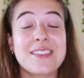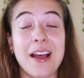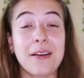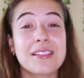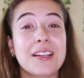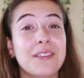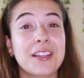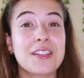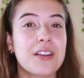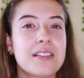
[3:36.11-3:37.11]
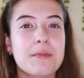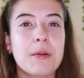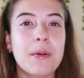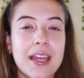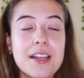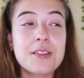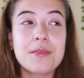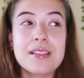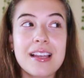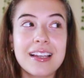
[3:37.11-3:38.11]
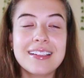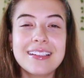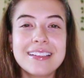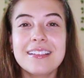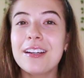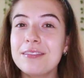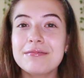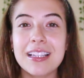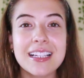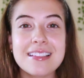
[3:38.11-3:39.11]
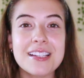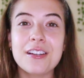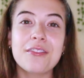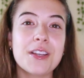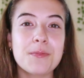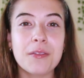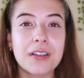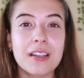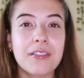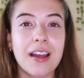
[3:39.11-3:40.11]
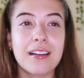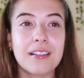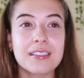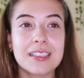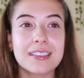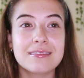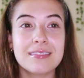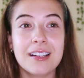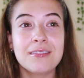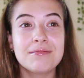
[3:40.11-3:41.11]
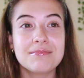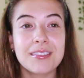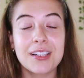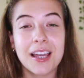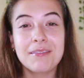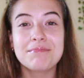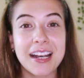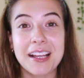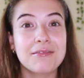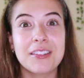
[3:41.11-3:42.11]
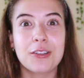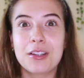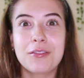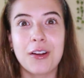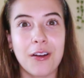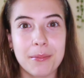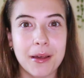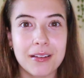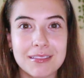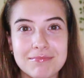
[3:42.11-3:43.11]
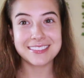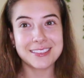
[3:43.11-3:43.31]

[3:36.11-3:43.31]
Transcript: So I was like really stressing, but my agent was like, no, they could see your face perfectly fine. And I was like, oh, okay. And I literally forgot about it.